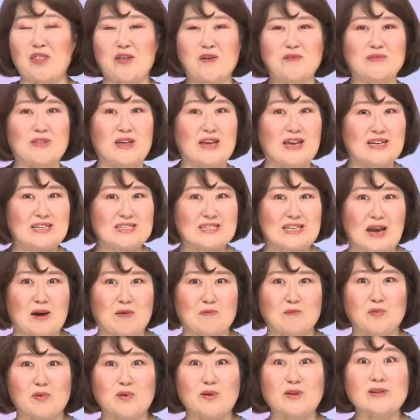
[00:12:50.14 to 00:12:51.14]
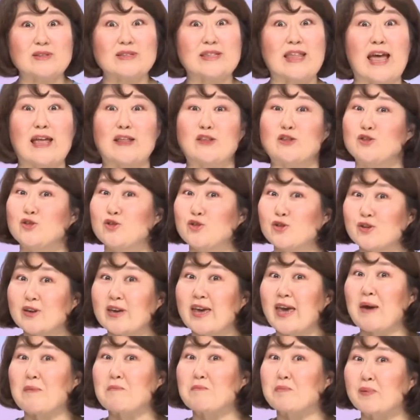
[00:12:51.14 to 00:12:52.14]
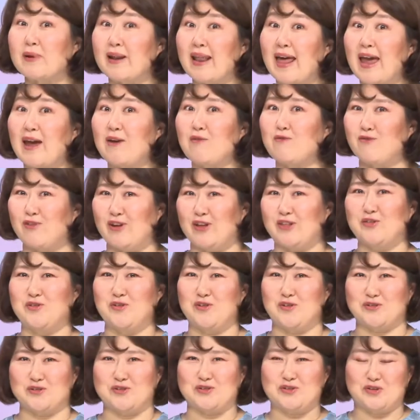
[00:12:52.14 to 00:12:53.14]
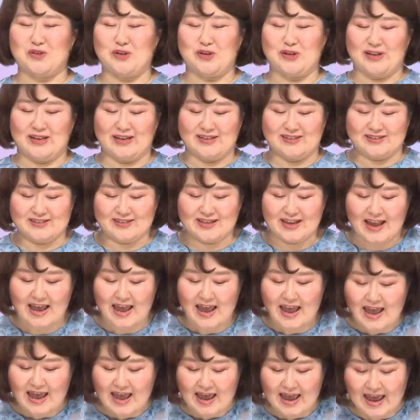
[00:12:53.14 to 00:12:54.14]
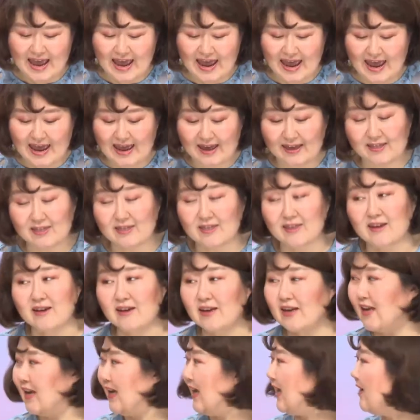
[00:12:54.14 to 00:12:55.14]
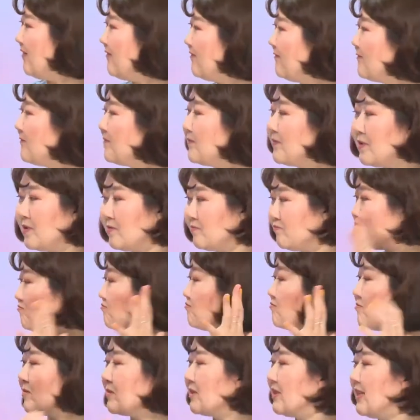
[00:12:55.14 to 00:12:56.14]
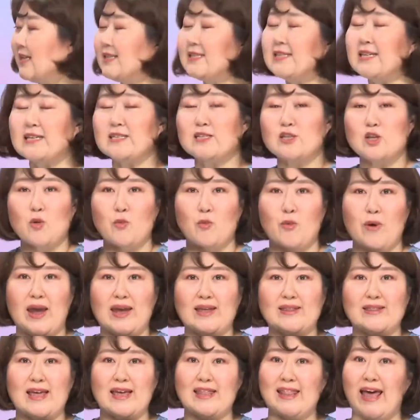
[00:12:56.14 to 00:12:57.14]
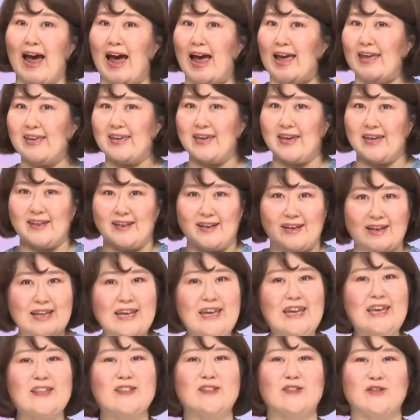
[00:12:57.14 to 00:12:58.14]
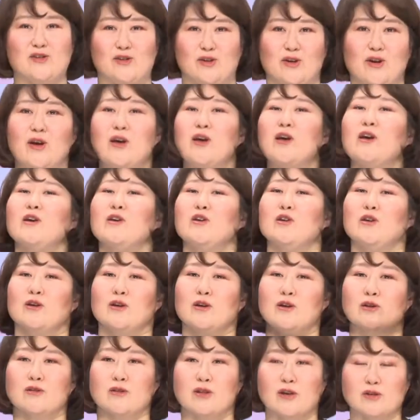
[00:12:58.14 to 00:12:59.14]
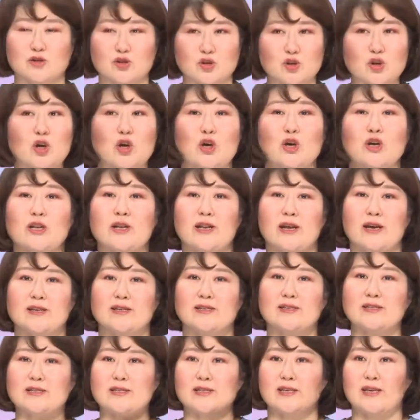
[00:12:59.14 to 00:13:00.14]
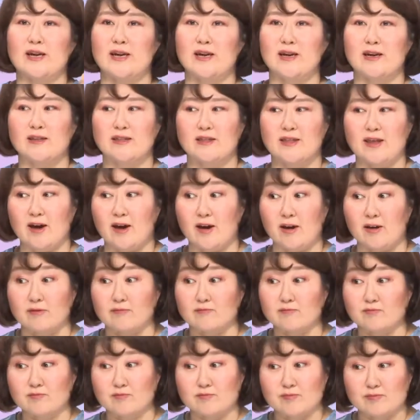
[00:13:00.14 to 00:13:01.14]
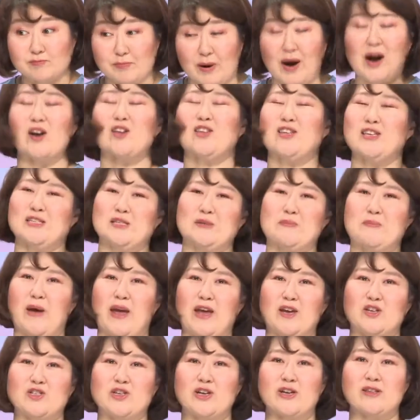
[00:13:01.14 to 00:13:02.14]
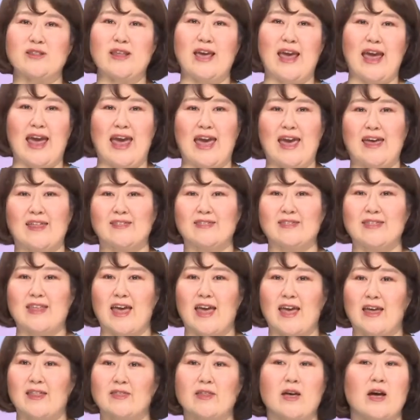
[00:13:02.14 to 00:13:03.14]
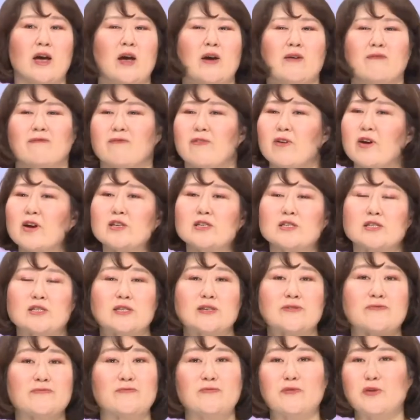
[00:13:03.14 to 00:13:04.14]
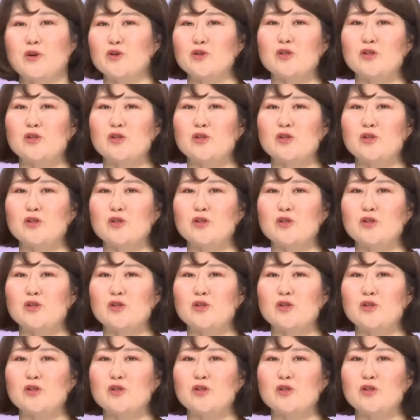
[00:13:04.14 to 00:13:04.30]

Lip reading: of the examples that you can play with your students. And if this is the way that I can lead the students, the participation, and then first few